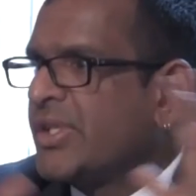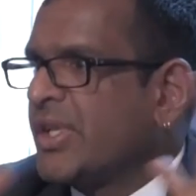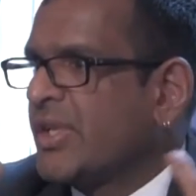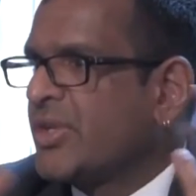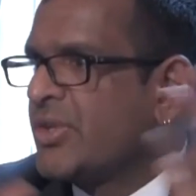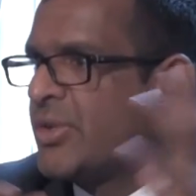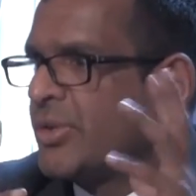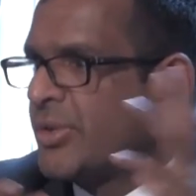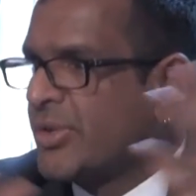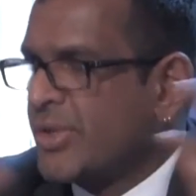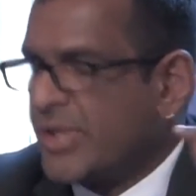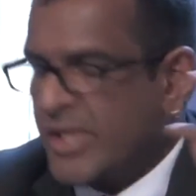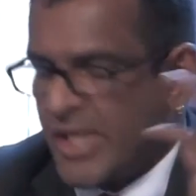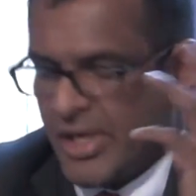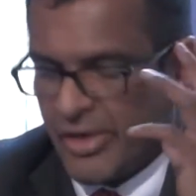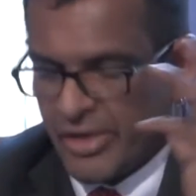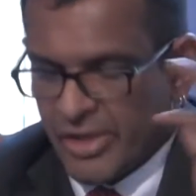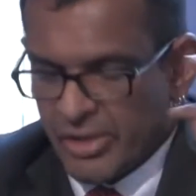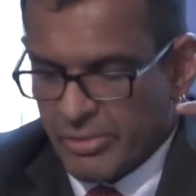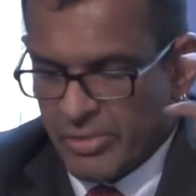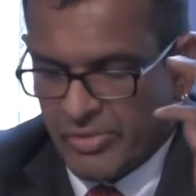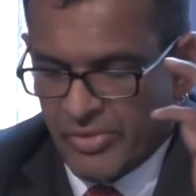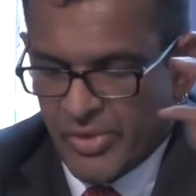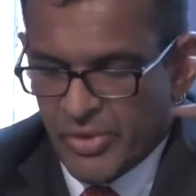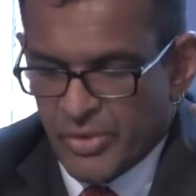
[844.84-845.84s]
central to the
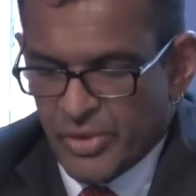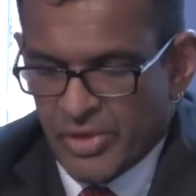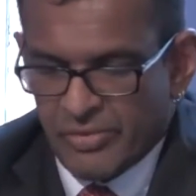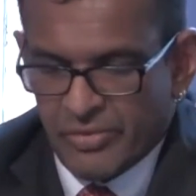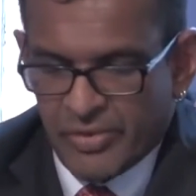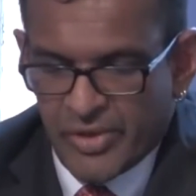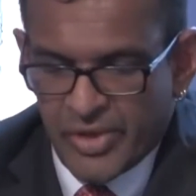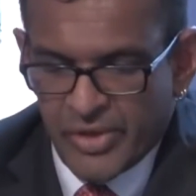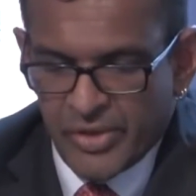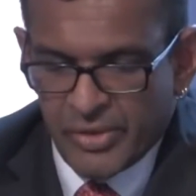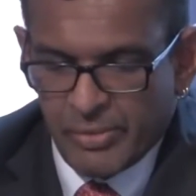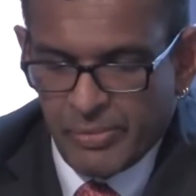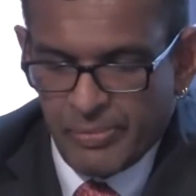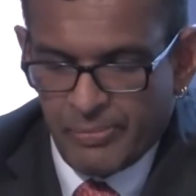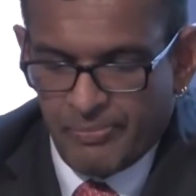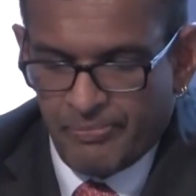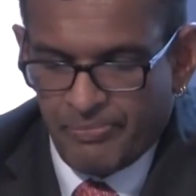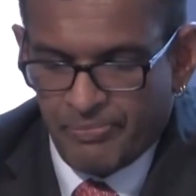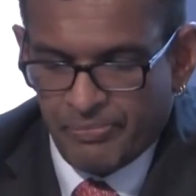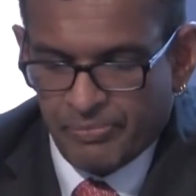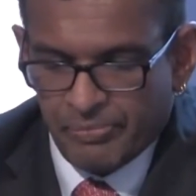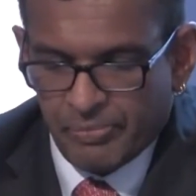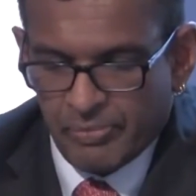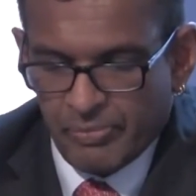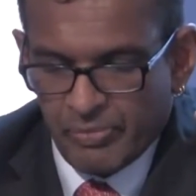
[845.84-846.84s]
outcome of this referendum.
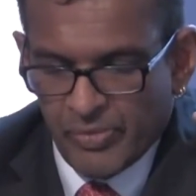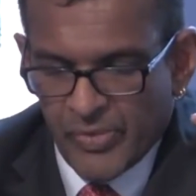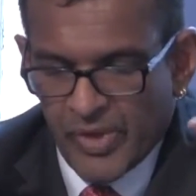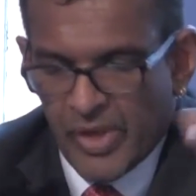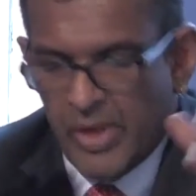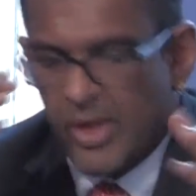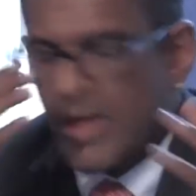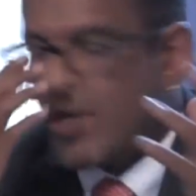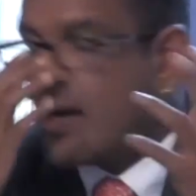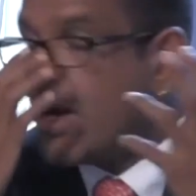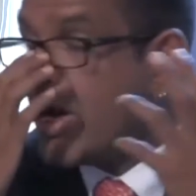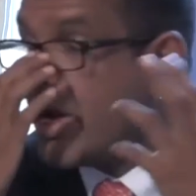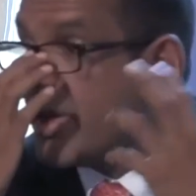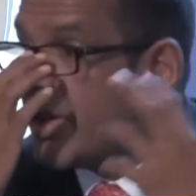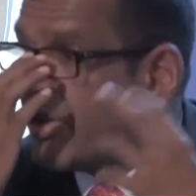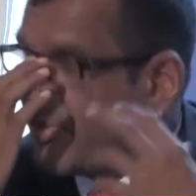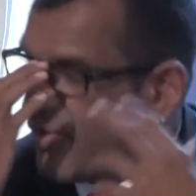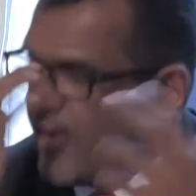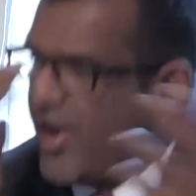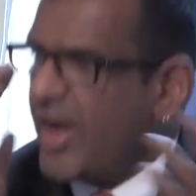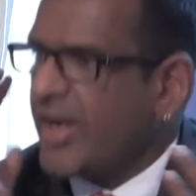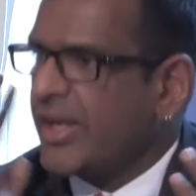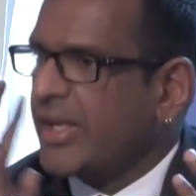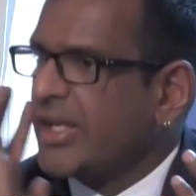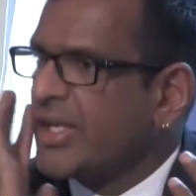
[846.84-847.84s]
The
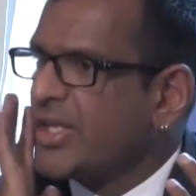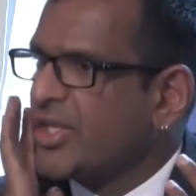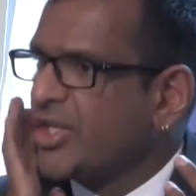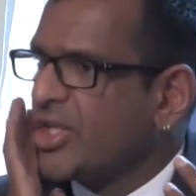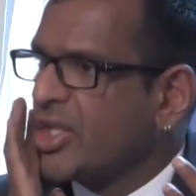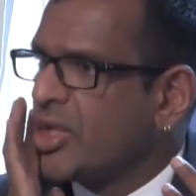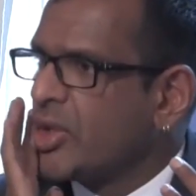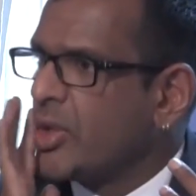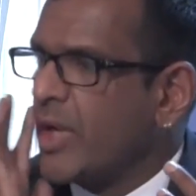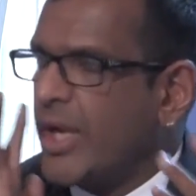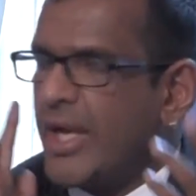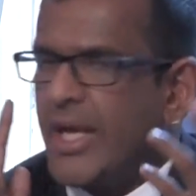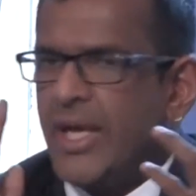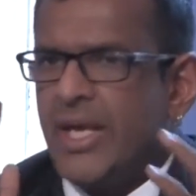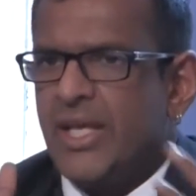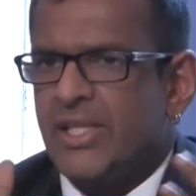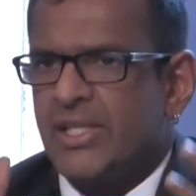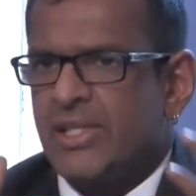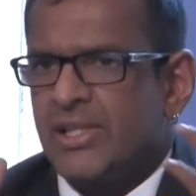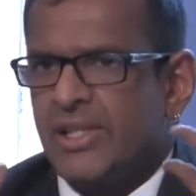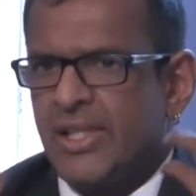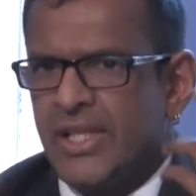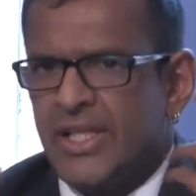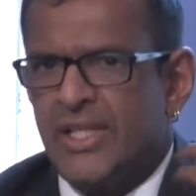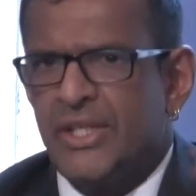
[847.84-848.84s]
final issue
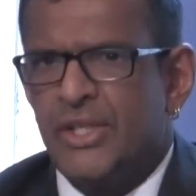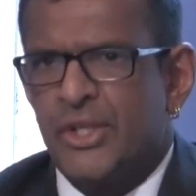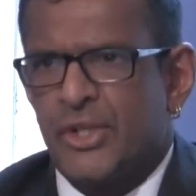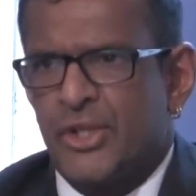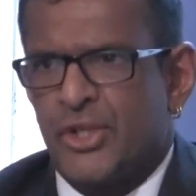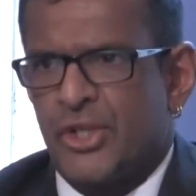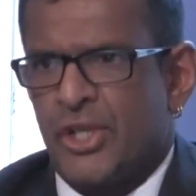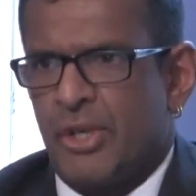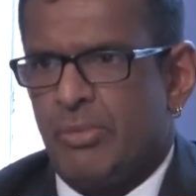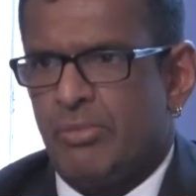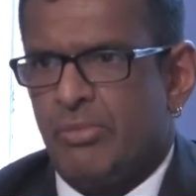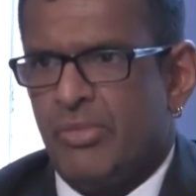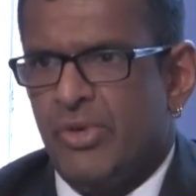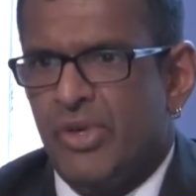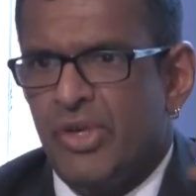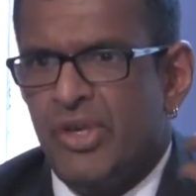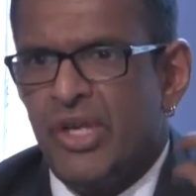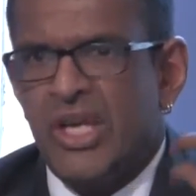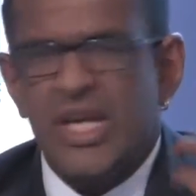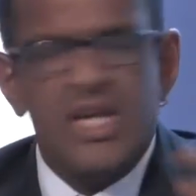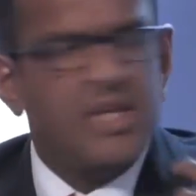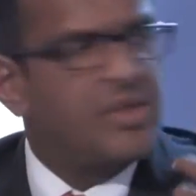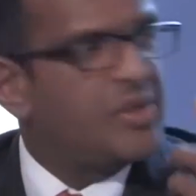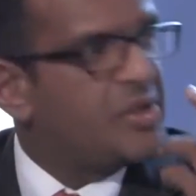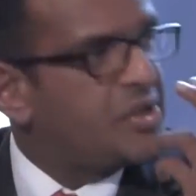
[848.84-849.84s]
is leadership.
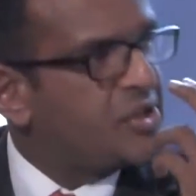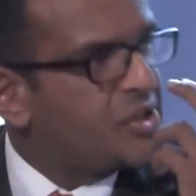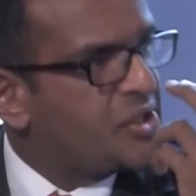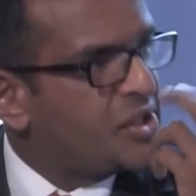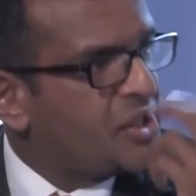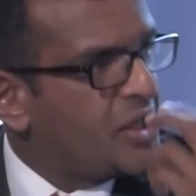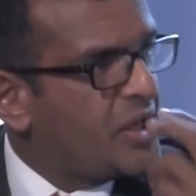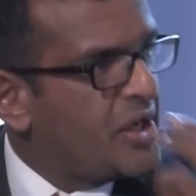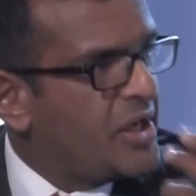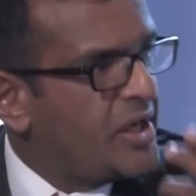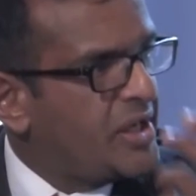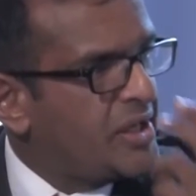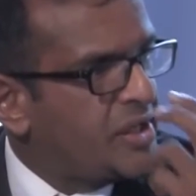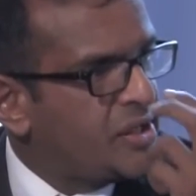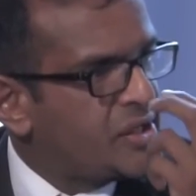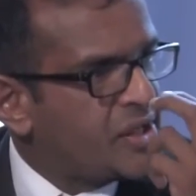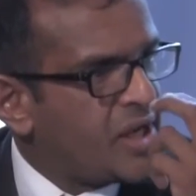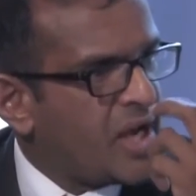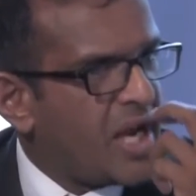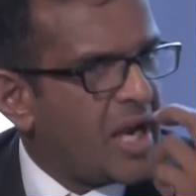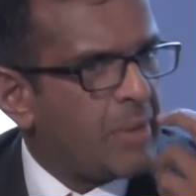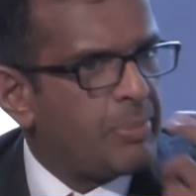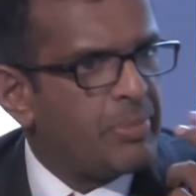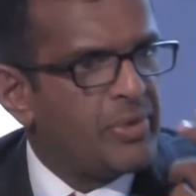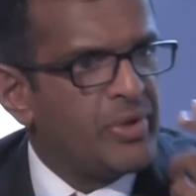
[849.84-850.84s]
Neither side has
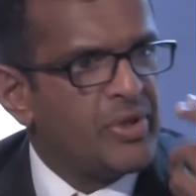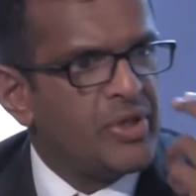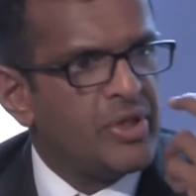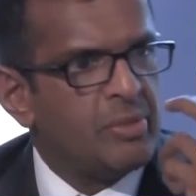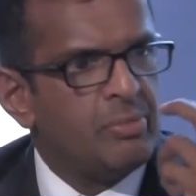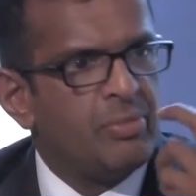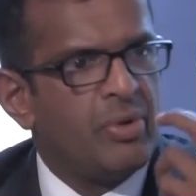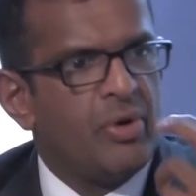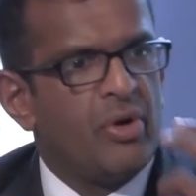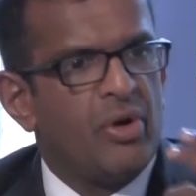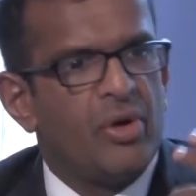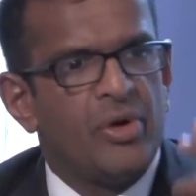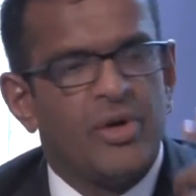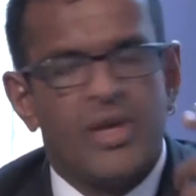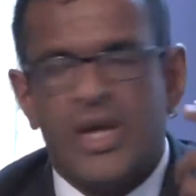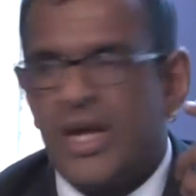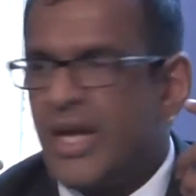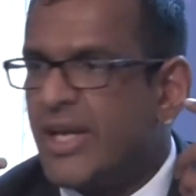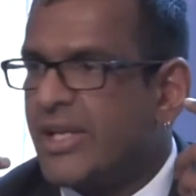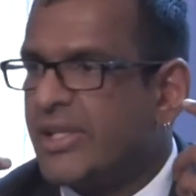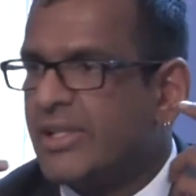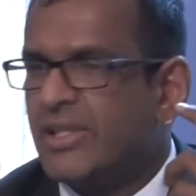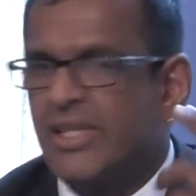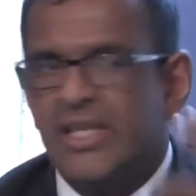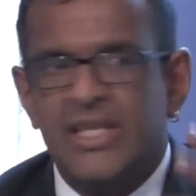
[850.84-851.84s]
happened upon
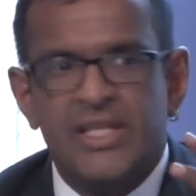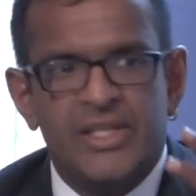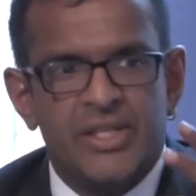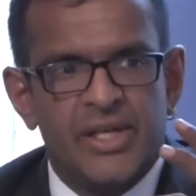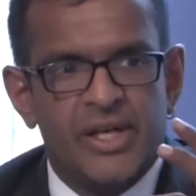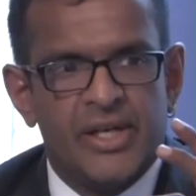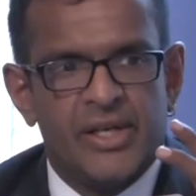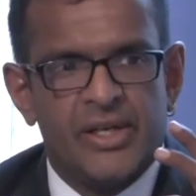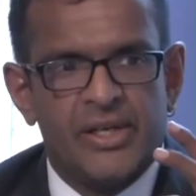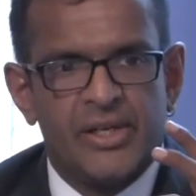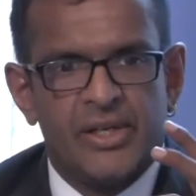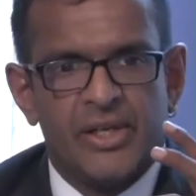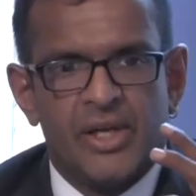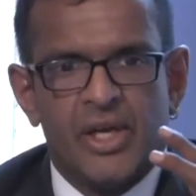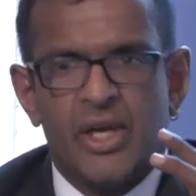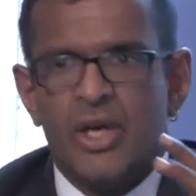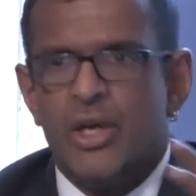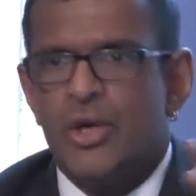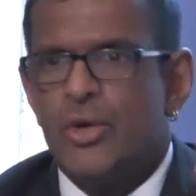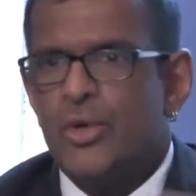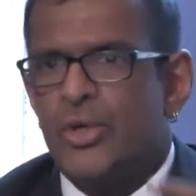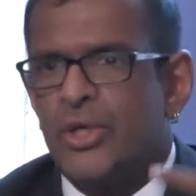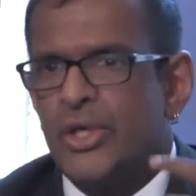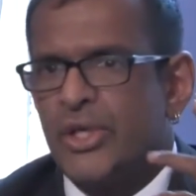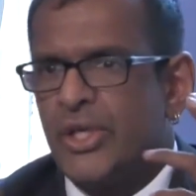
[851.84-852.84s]
a leader
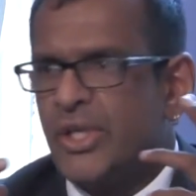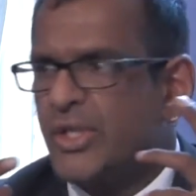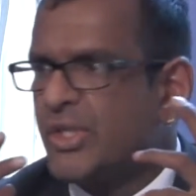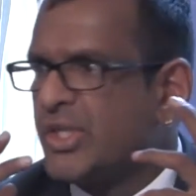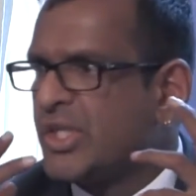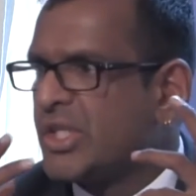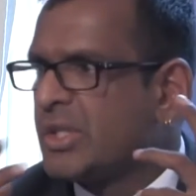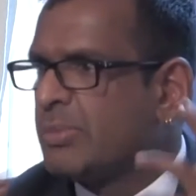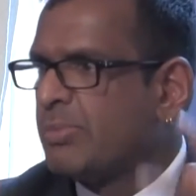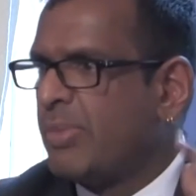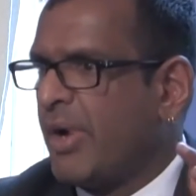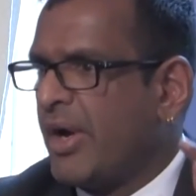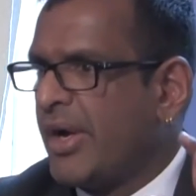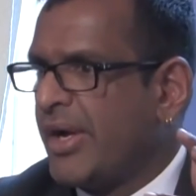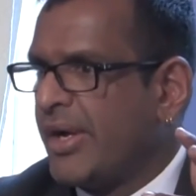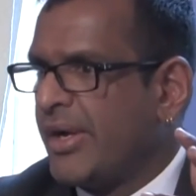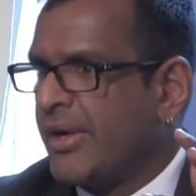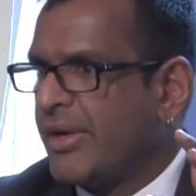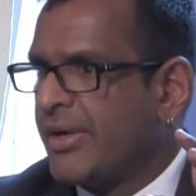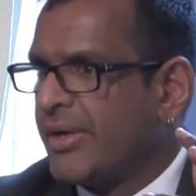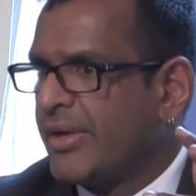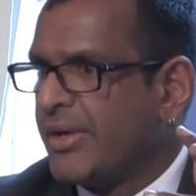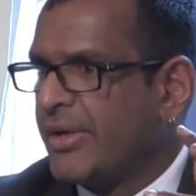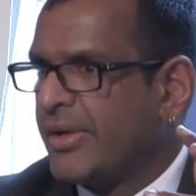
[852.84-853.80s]
who can inspire.